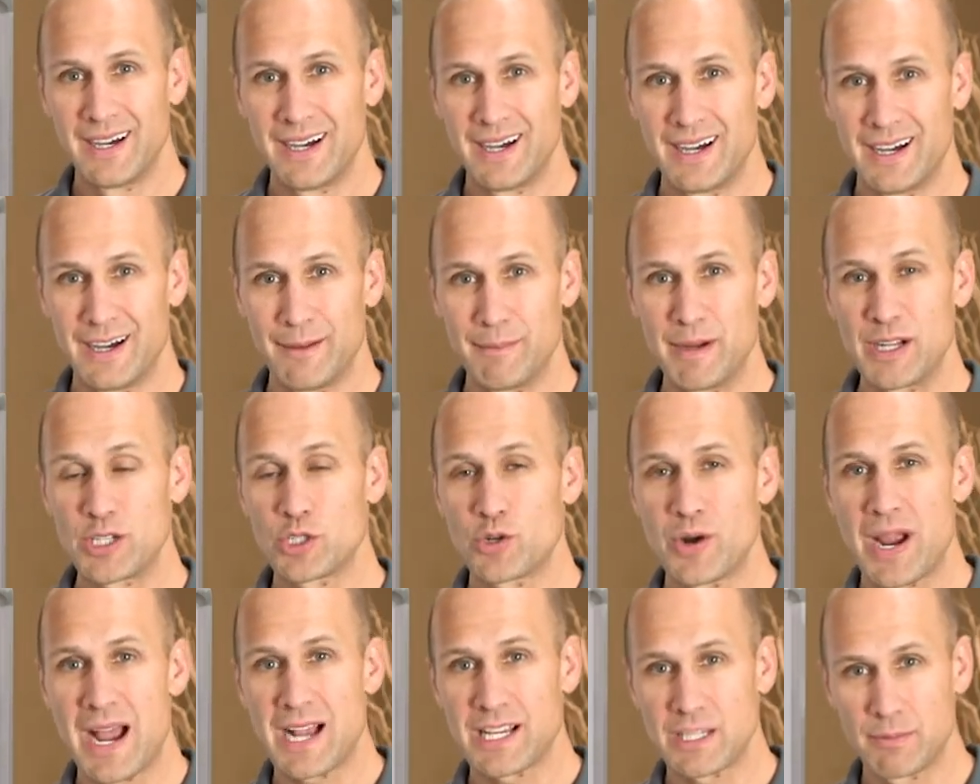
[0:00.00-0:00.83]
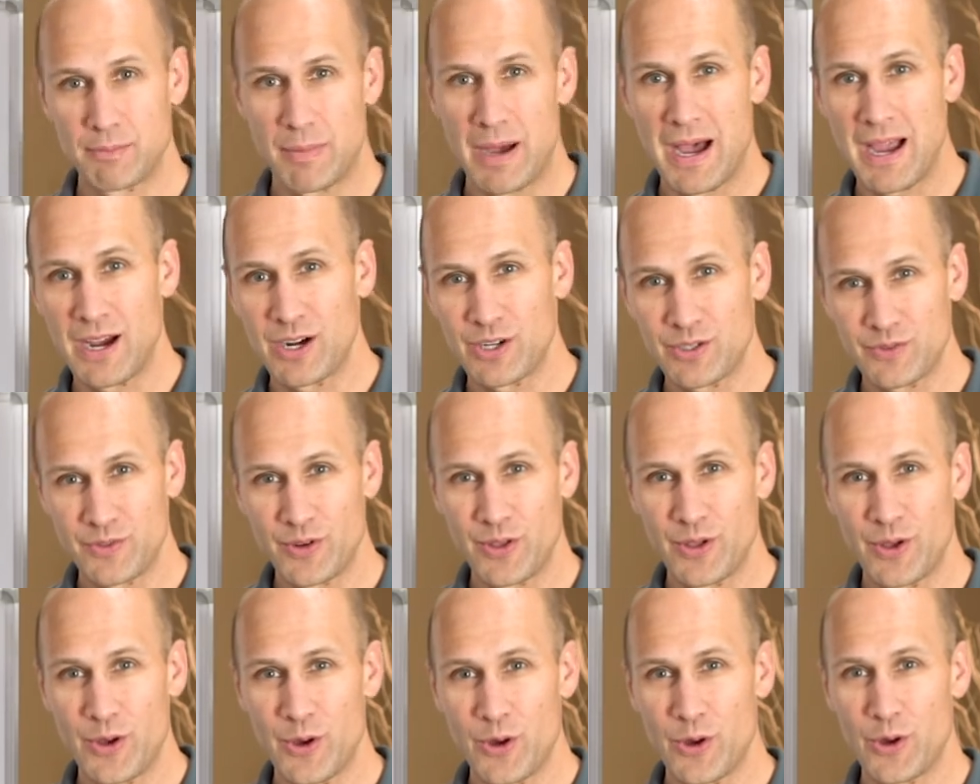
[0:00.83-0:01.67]
um, attracts buyers for
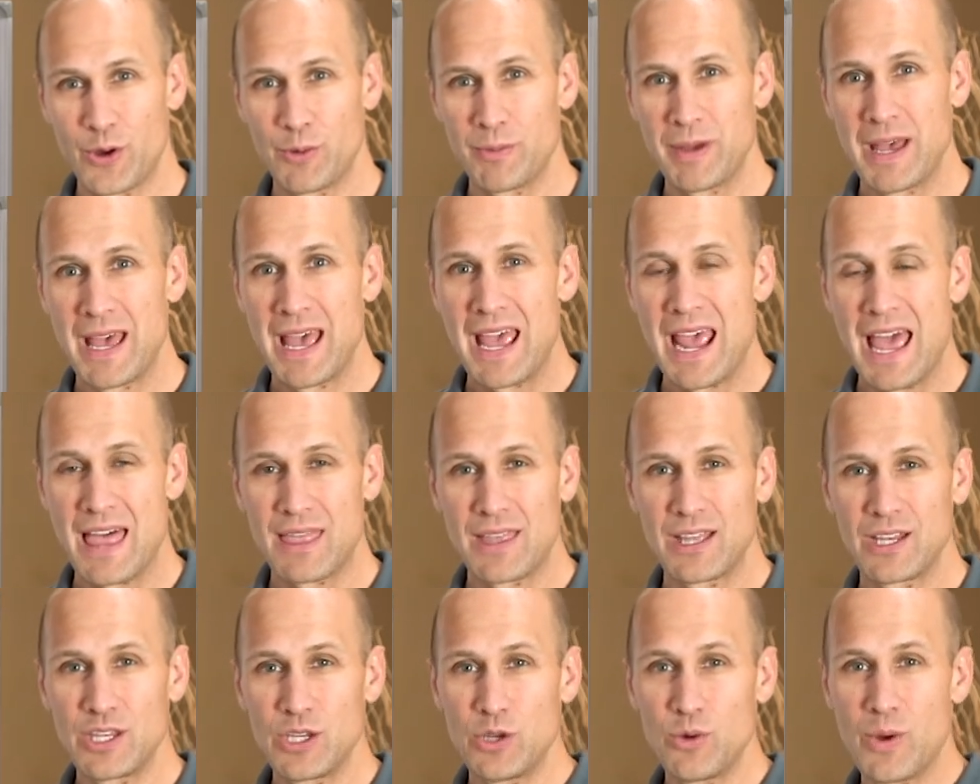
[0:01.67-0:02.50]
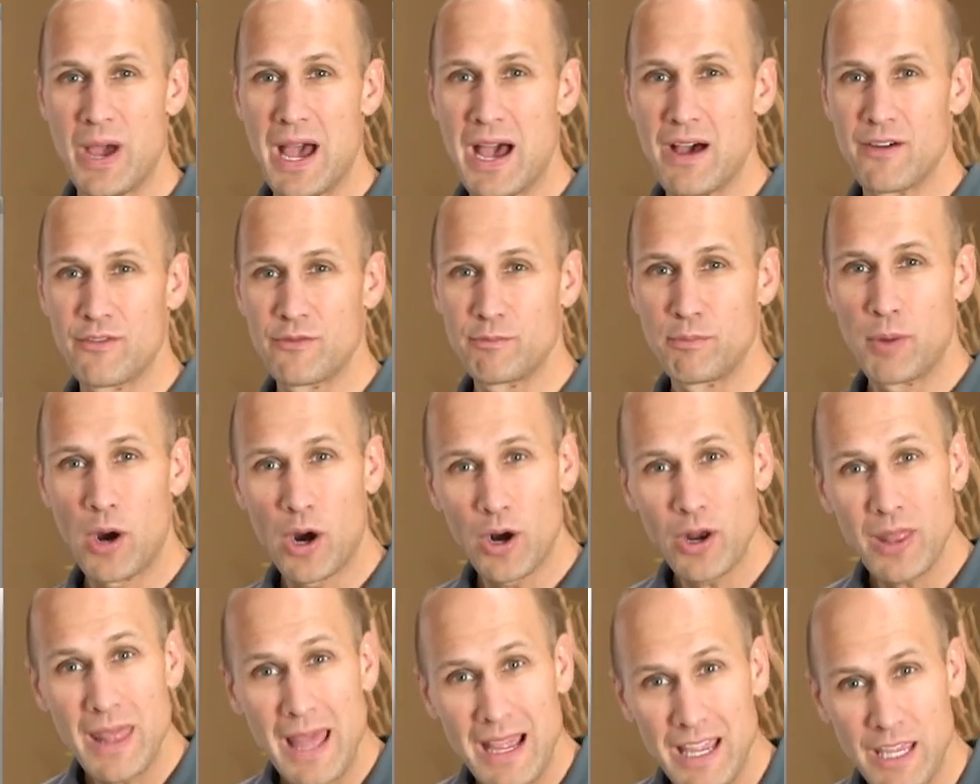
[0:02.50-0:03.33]
the home. And then you have
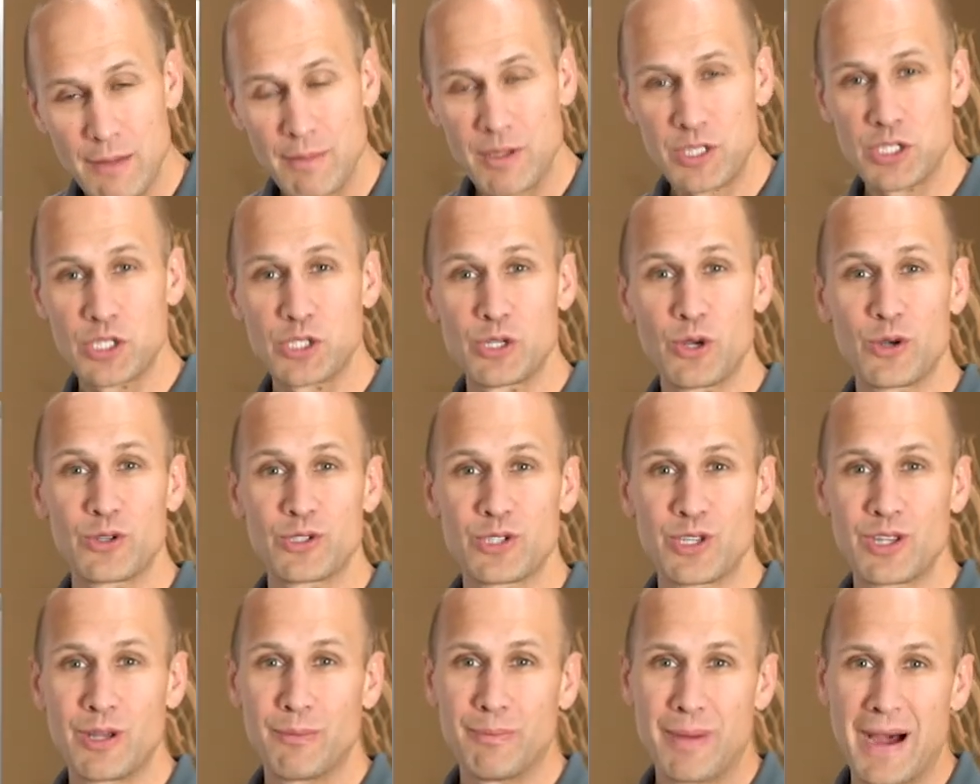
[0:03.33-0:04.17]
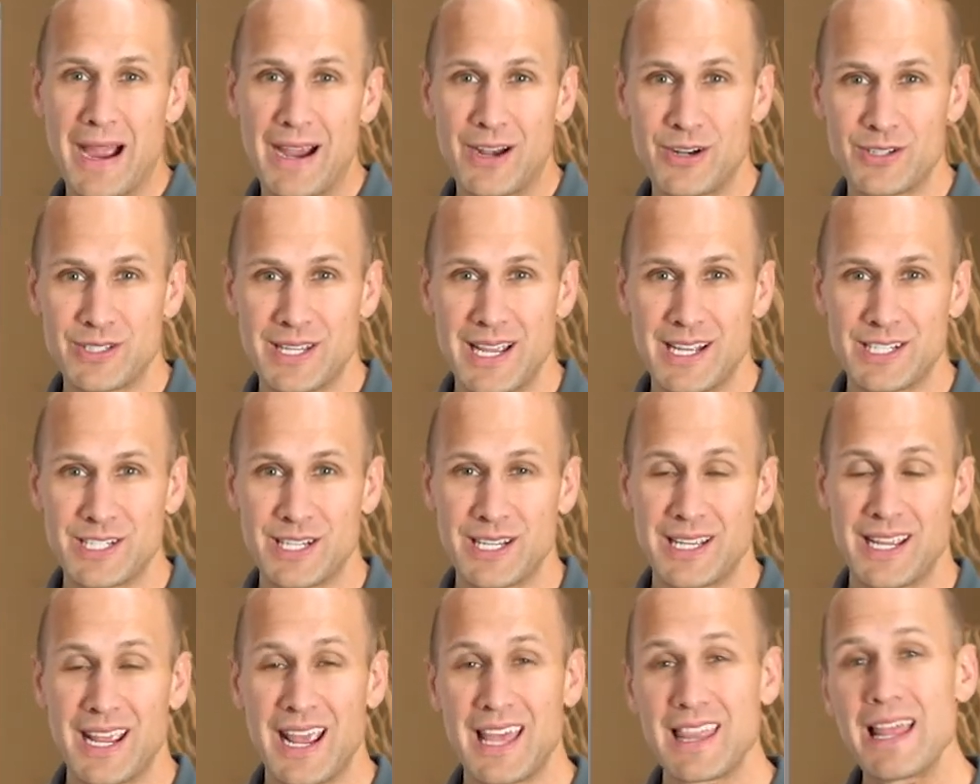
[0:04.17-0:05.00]
part of that commission goes to the buyer's
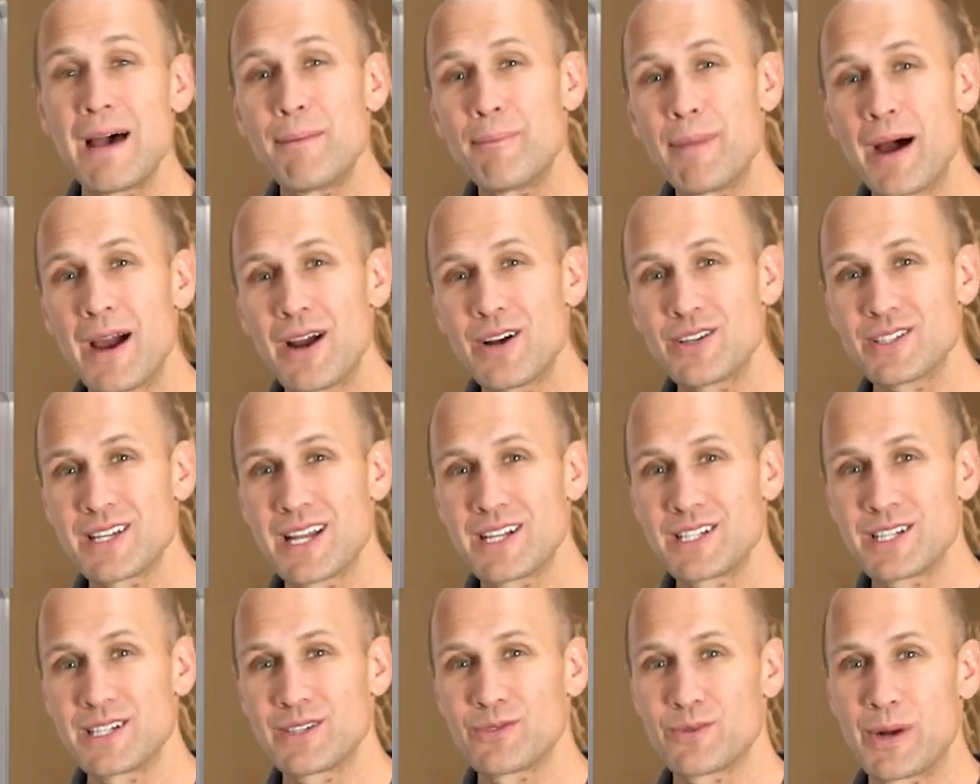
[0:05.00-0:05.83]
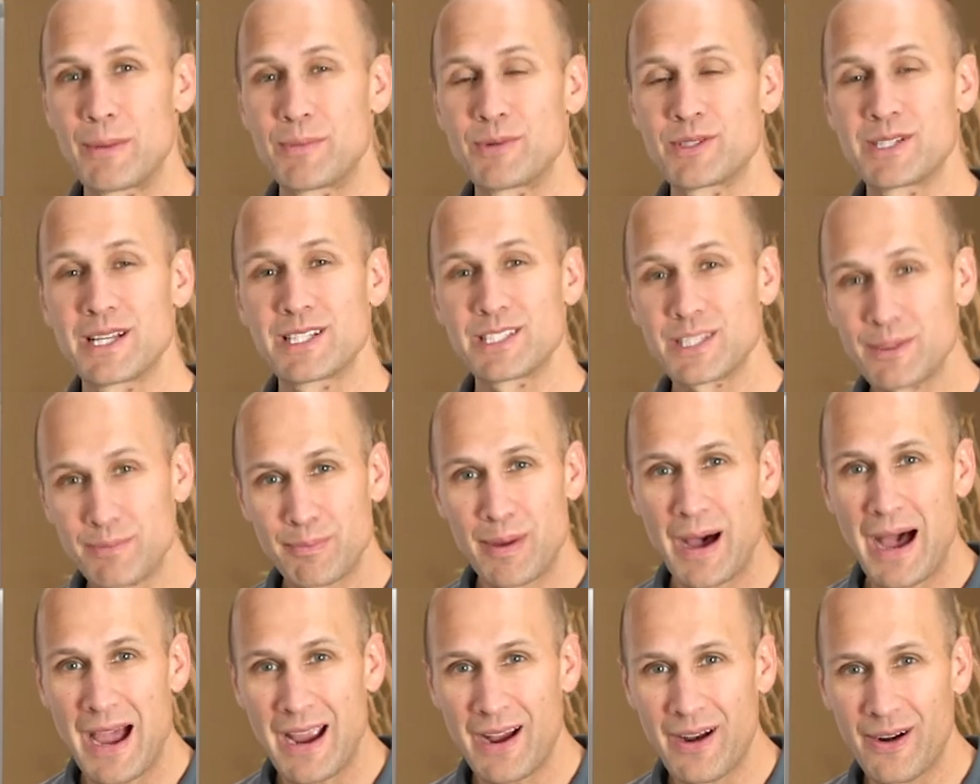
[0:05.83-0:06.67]
agent. And that buyer's agent represents the
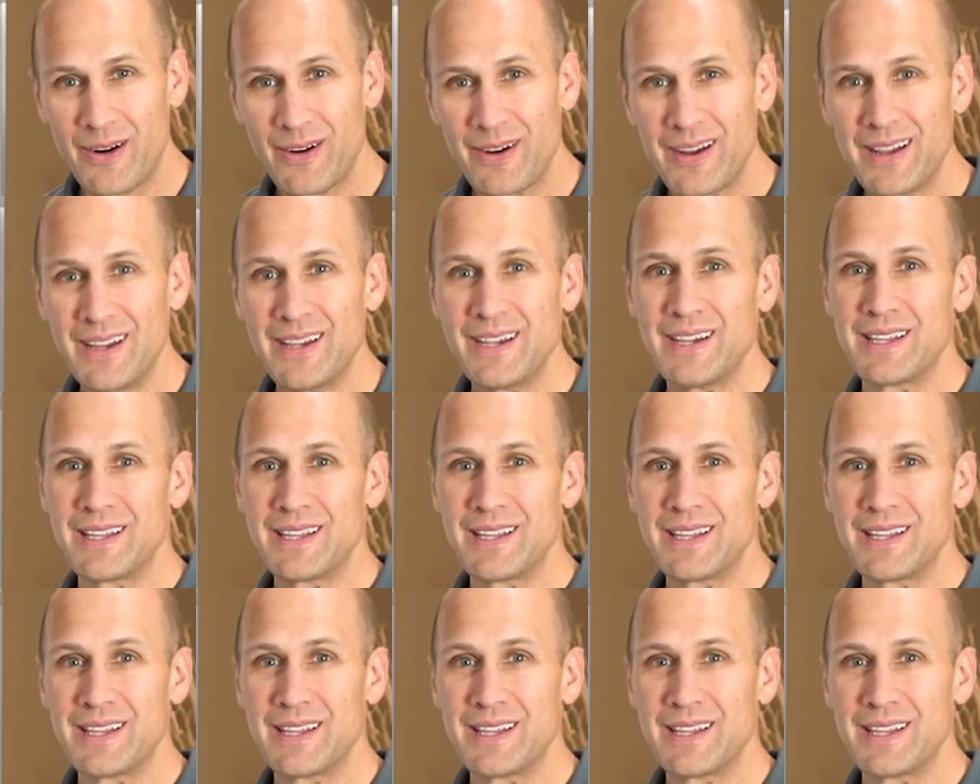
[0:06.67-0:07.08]
buyer.